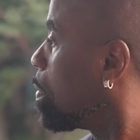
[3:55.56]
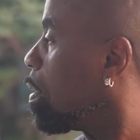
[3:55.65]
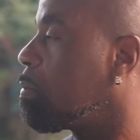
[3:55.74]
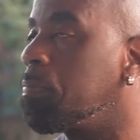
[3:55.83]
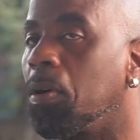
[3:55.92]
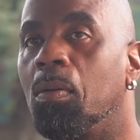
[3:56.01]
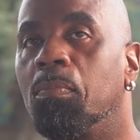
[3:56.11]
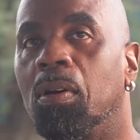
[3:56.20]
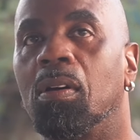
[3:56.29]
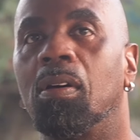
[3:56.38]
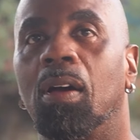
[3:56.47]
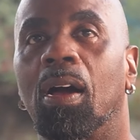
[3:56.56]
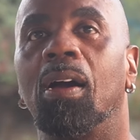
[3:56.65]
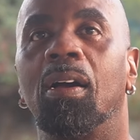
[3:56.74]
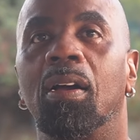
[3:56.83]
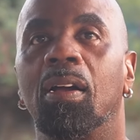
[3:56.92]
fight, coach.
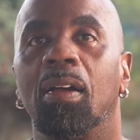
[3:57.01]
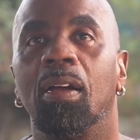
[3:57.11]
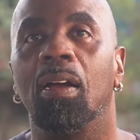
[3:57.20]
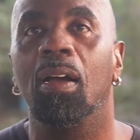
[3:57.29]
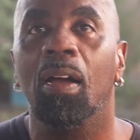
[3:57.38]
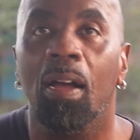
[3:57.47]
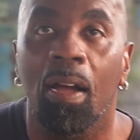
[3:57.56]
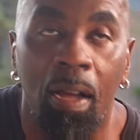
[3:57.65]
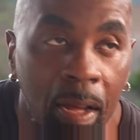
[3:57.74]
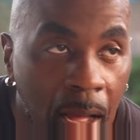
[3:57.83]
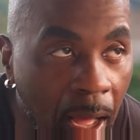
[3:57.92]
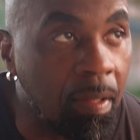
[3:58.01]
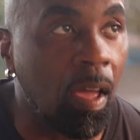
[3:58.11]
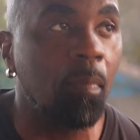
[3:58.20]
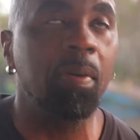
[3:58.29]
Uh, it didn't put up a fight. Yeah,